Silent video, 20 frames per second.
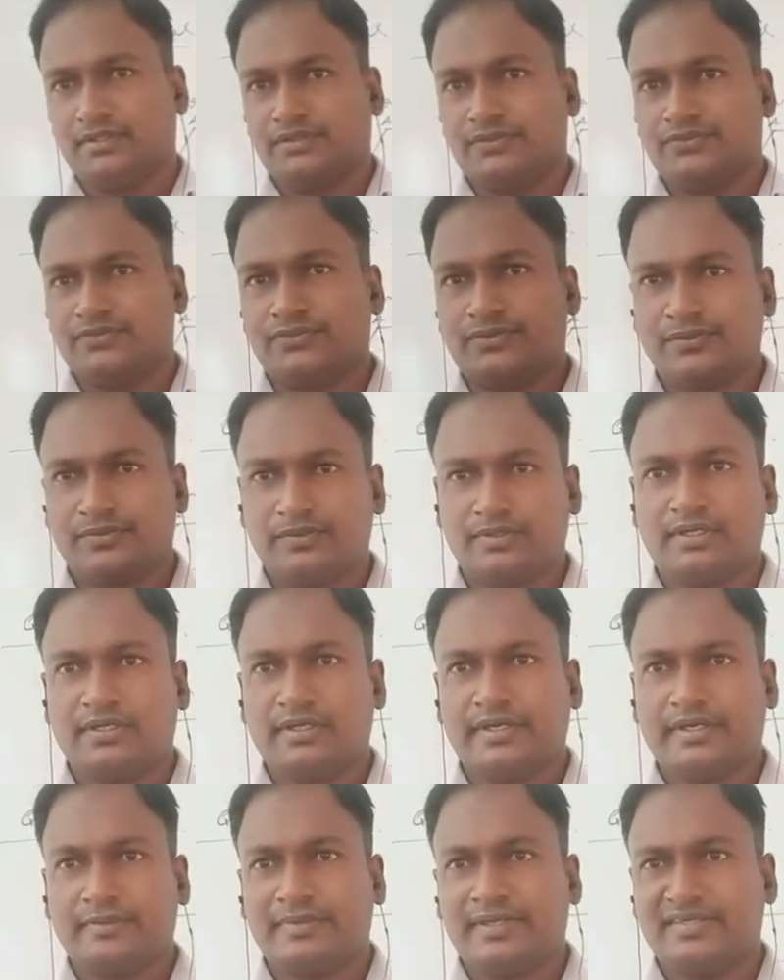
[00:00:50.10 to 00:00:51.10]
So
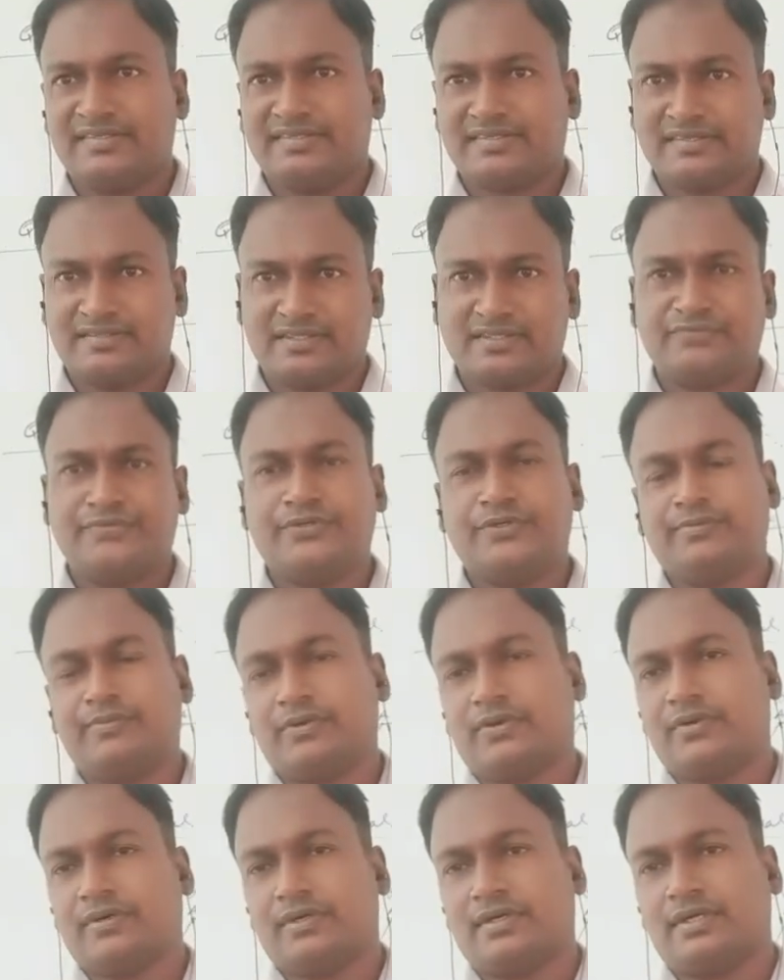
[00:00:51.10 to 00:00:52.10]
let me discuss a few
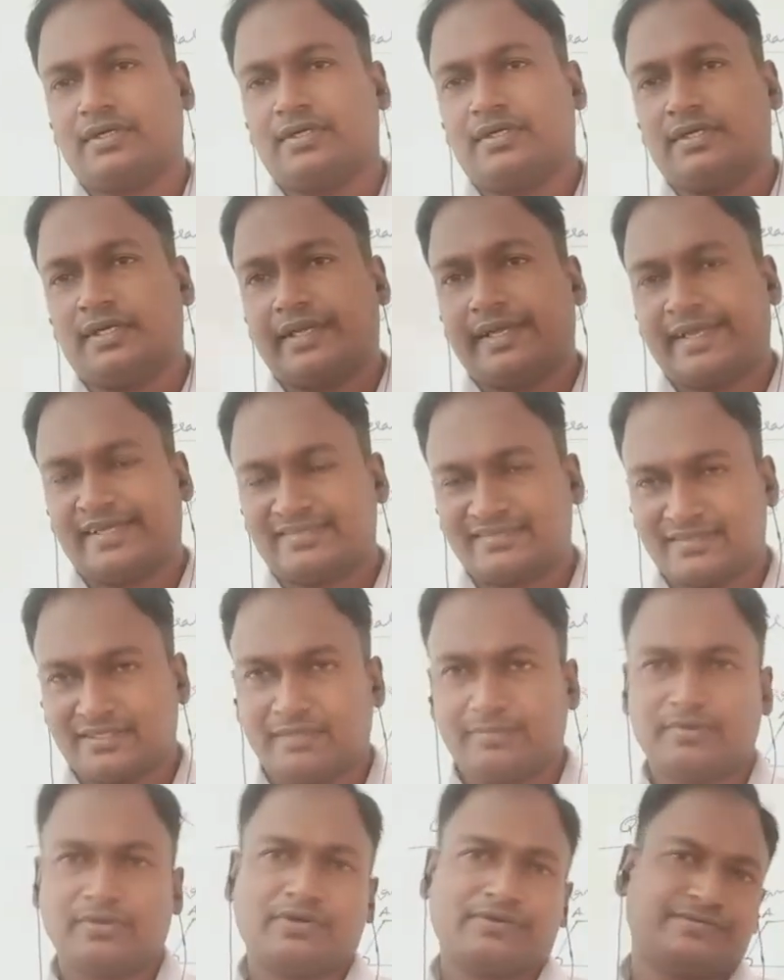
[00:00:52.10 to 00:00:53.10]
more
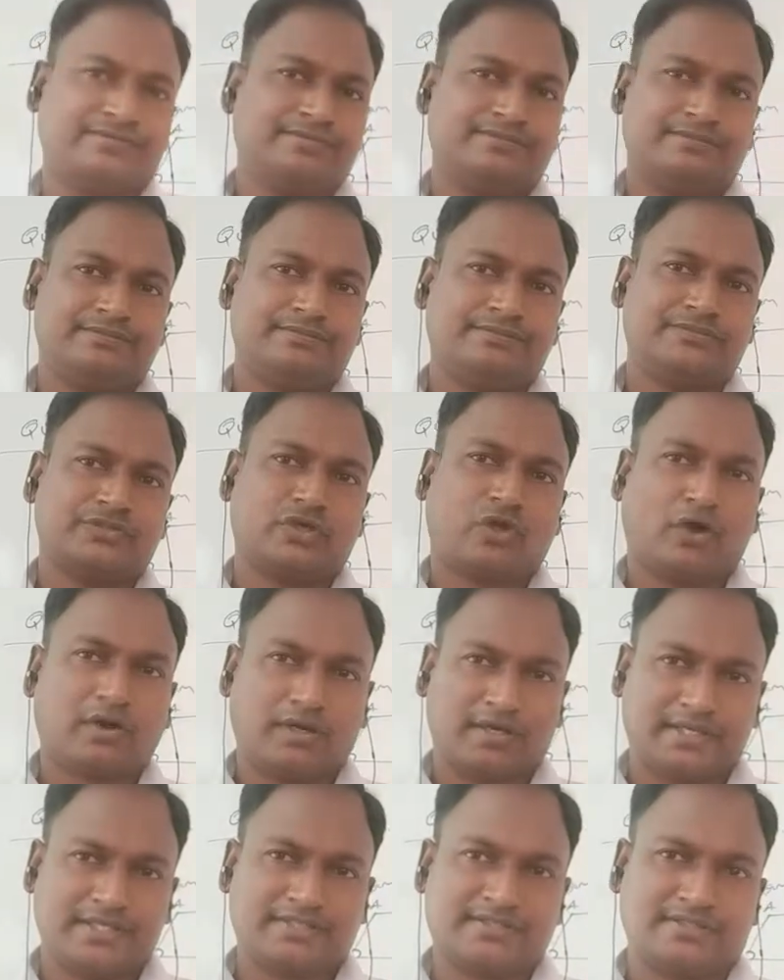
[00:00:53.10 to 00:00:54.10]
example of
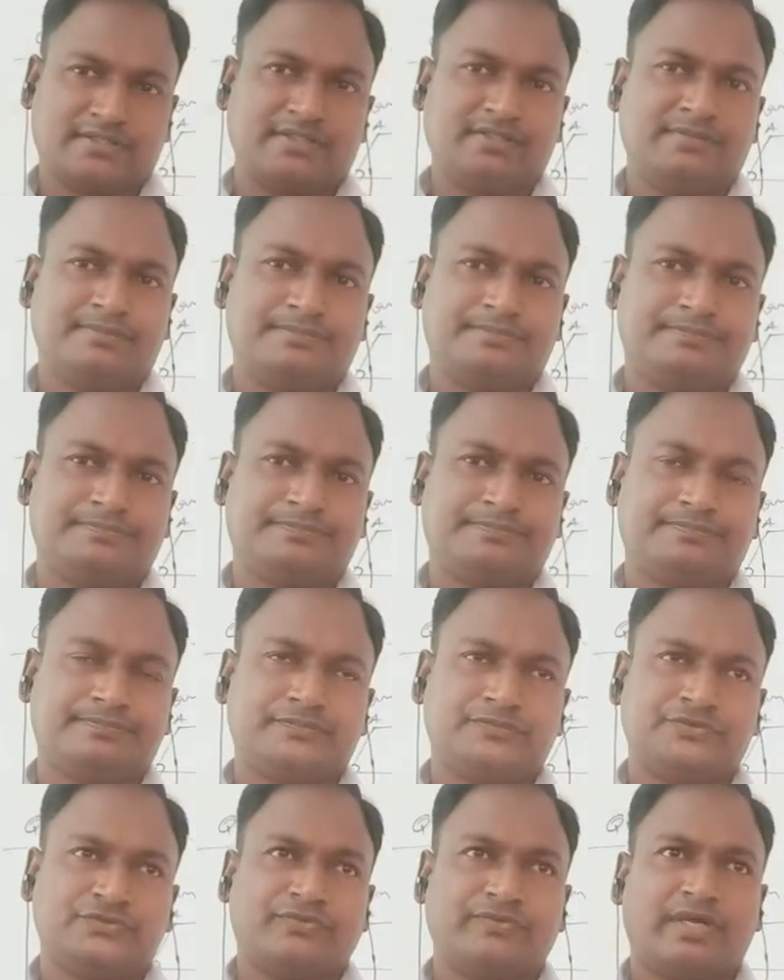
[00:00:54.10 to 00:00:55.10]
quadrilateral.
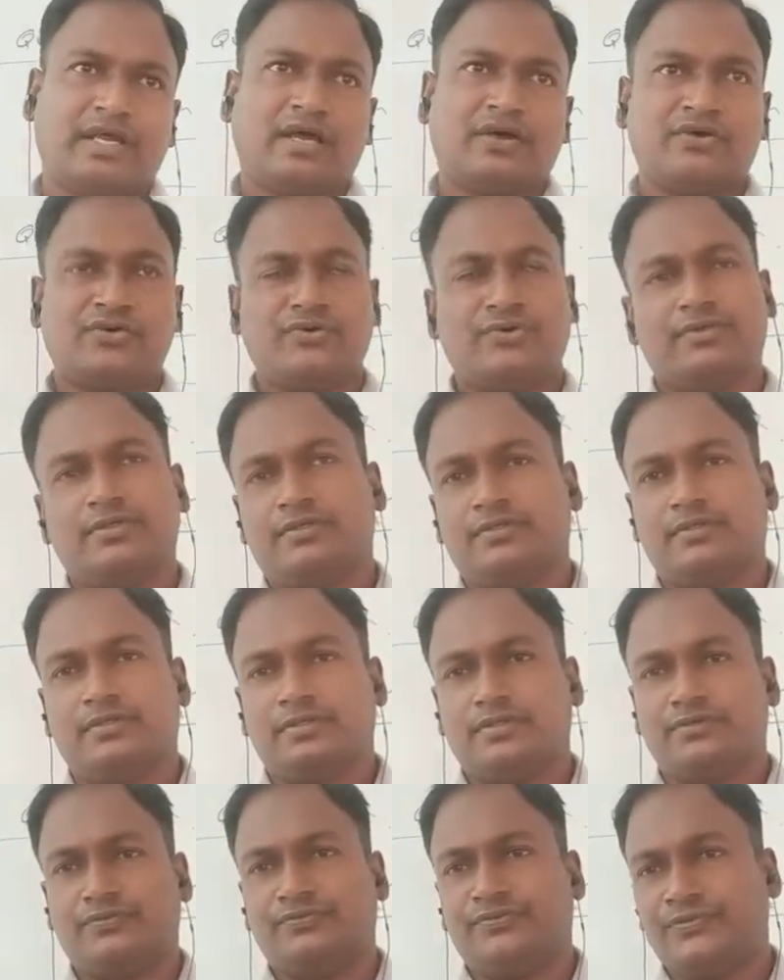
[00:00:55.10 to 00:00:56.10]
So we have
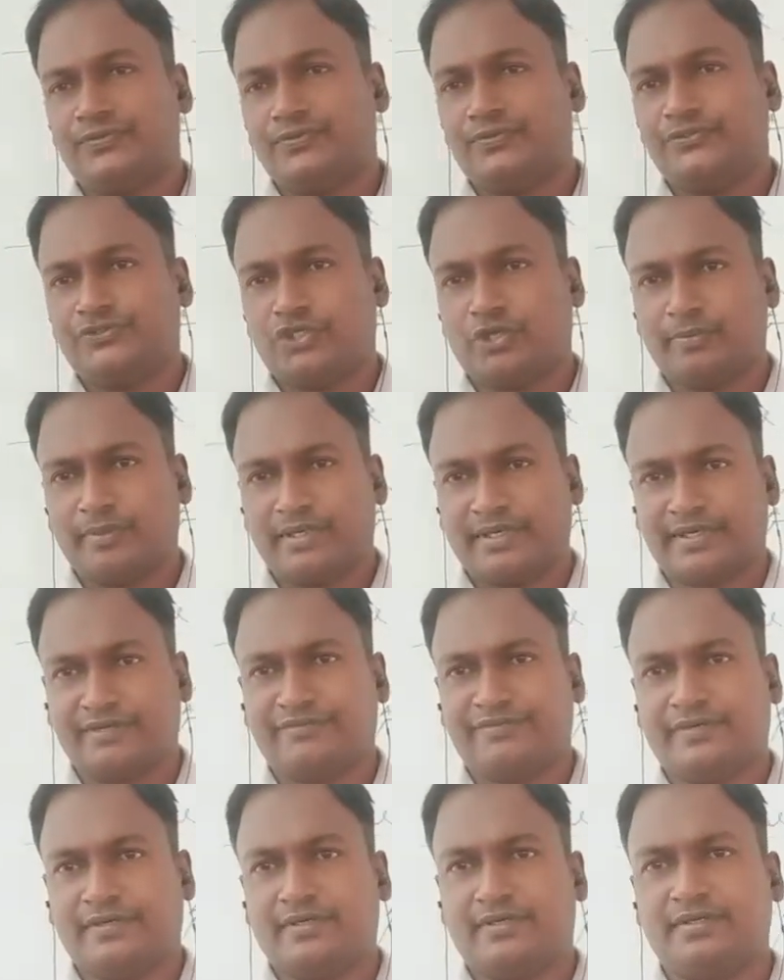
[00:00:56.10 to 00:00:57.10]
a few geometric
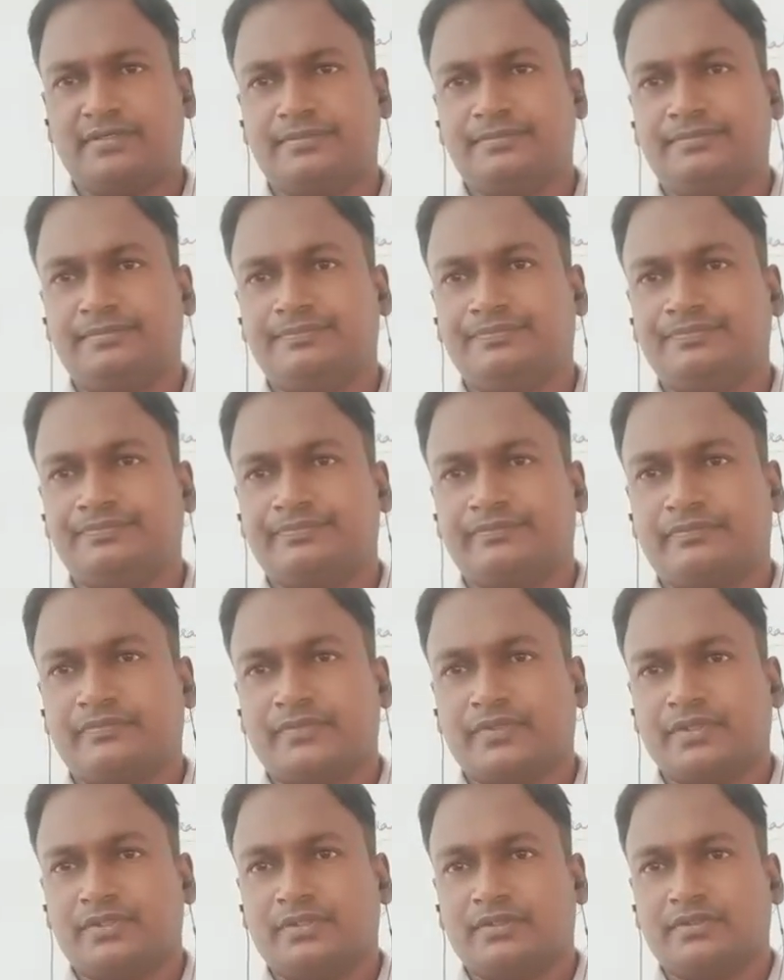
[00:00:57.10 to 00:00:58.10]
figure.
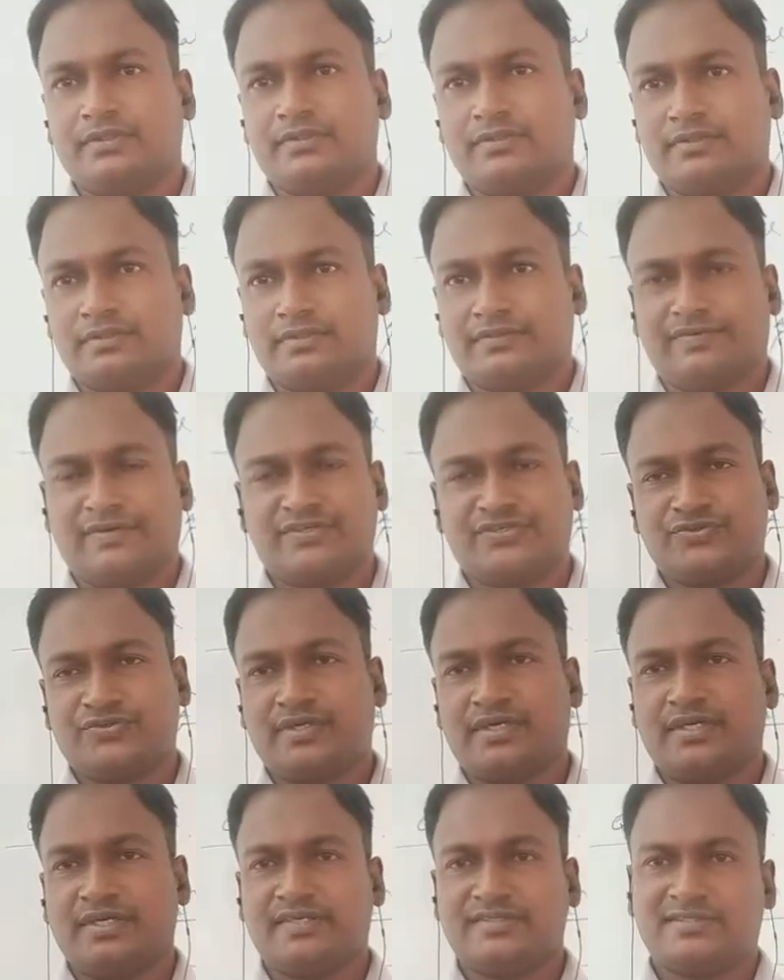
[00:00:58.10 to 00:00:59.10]
The first
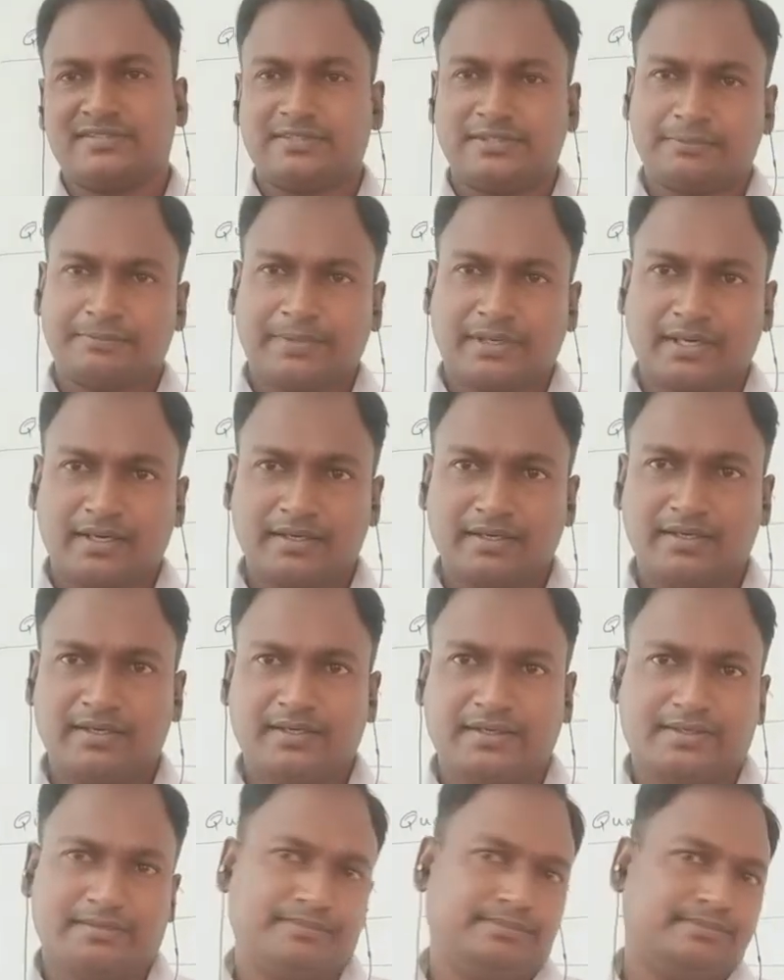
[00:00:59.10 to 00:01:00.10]
one is
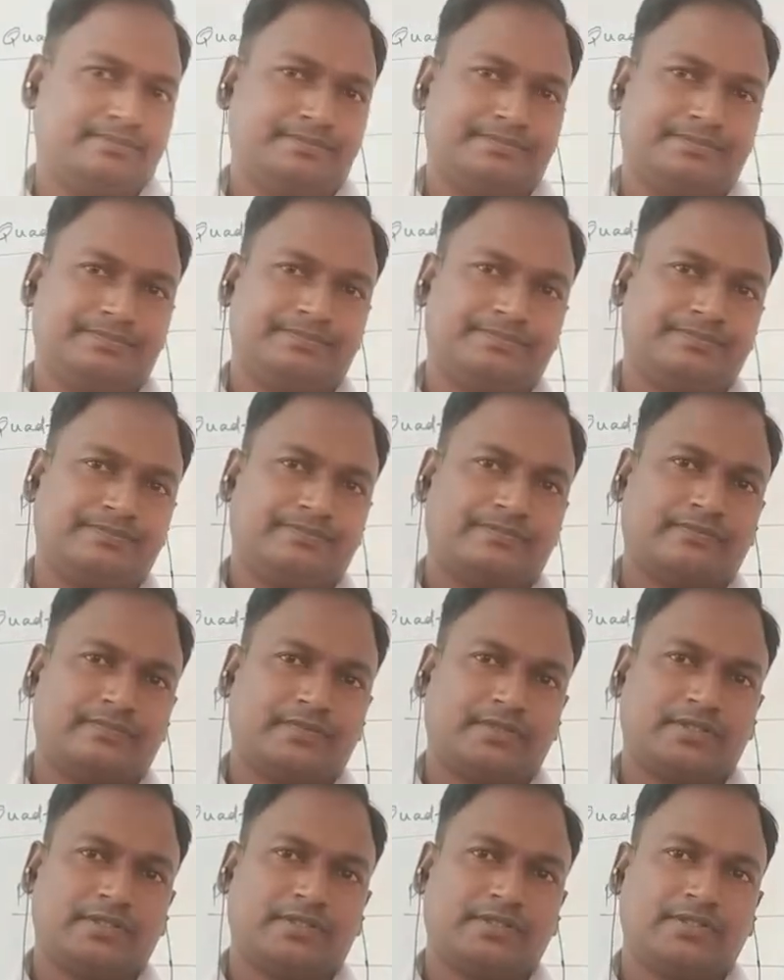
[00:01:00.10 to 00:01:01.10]
parallelogram.
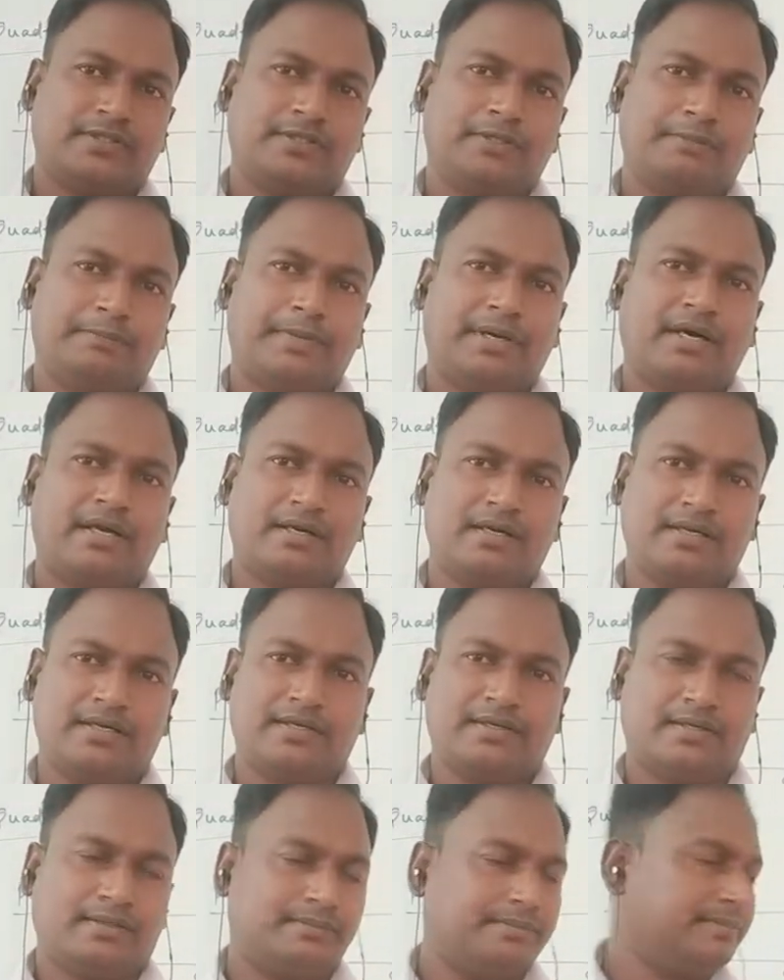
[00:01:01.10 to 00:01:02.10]
Parallelogram.